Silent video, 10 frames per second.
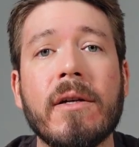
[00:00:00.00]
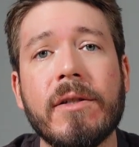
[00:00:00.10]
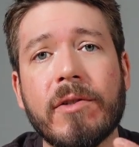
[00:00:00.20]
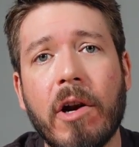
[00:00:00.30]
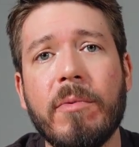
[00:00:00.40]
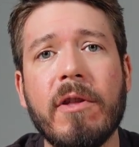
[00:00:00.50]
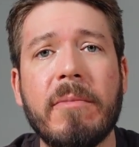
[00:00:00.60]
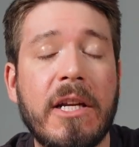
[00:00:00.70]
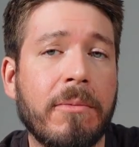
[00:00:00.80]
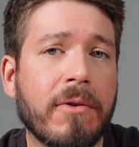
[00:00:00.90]
Start with a
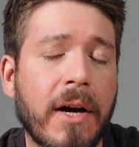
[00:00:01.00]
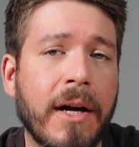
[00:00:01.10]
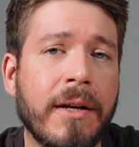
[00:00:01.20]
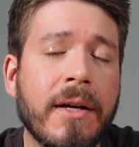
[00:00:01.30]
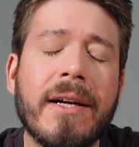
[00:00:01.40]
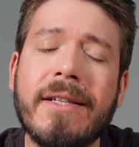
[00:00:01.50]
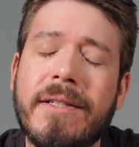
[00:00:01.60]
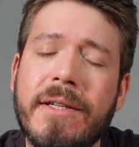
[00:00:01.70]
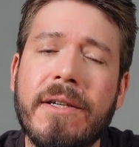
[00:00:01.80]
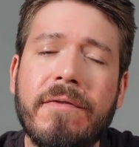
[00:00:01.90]
medium grind and
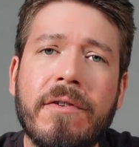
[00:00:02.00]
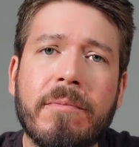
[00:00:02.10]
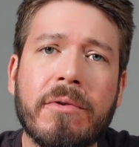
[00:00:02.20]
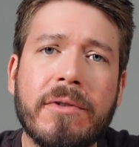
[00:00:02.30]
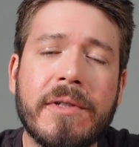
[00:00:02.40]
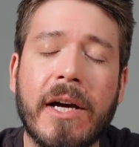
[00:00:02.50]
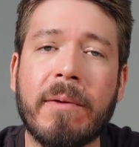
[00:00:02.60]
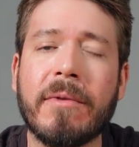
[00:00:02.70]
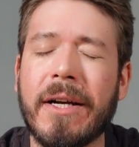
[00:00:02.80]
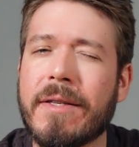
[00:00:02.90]
see if your brew
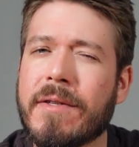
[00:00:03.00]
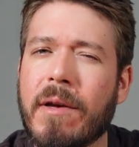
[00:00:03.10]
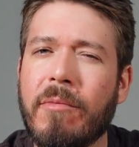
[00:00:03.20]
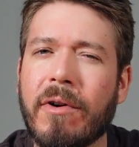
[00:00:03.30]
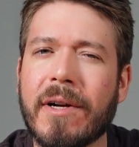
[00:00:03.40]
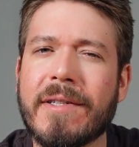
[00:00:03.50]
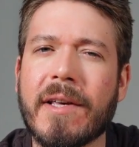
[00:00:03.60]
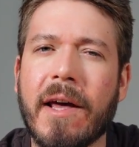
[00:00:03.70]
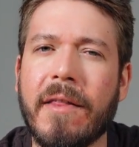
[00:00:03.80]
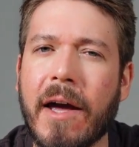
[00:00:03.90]
time lands somewhere
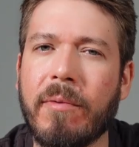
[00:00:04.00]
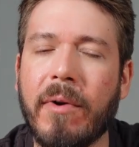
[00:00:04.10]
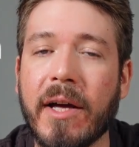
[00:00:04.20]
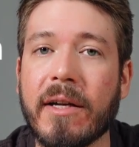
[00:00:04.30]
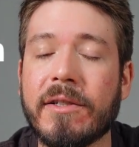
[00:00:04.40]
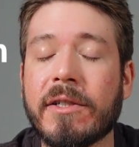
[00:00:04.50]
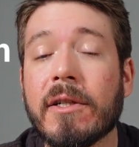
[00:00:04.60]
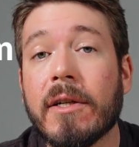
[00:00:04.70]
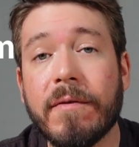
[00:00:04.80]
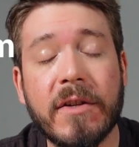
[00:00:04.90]
inside of that range.
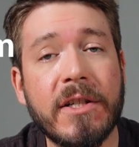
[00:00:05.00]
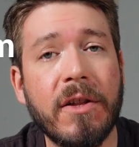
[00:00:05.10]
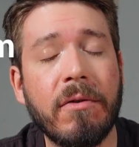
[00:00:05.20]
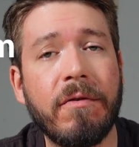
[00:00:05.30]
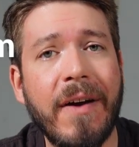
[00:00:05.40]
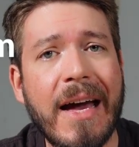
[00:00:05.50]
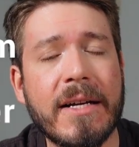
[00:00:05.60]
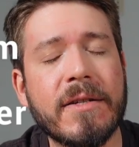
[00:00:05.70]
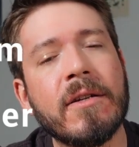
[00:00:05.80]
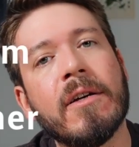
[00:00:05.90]
If it's a little
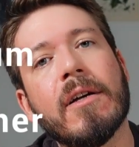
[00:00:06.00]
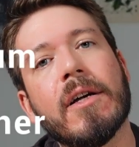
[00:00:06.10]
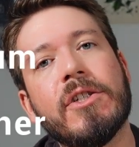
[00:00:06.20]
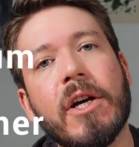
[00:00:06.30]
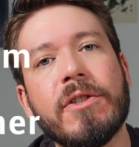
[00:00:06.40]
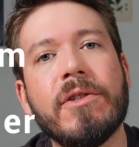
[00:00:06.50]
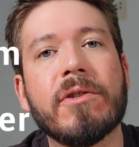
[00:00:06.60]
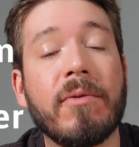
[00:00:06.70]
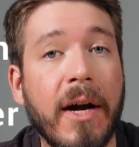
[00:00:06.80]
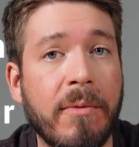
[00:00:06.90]
fast, adjust your
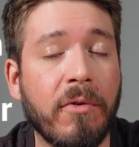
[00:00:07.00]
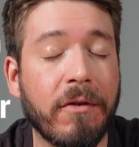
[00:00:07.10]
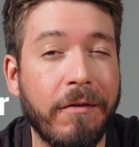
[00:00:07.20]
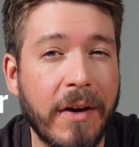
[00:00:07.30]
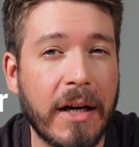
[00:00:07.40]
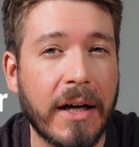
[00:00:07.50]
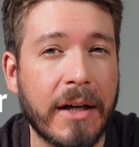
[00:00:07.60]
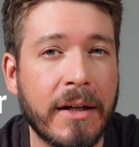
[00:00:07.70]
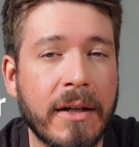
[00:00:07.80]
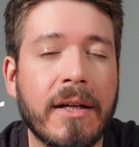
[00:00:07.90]
grind more fine
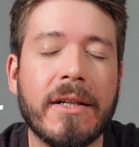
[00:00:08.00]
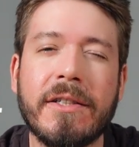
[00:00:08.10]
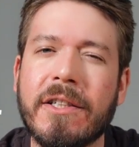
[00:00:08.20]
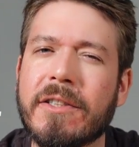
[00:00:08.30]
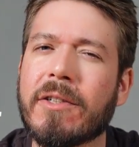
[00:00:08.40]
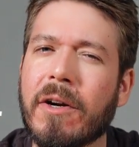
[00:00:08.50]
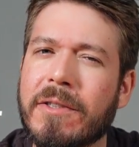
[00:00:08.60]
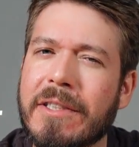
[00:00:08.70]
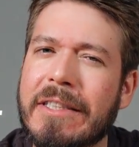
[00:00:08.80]
until it starts to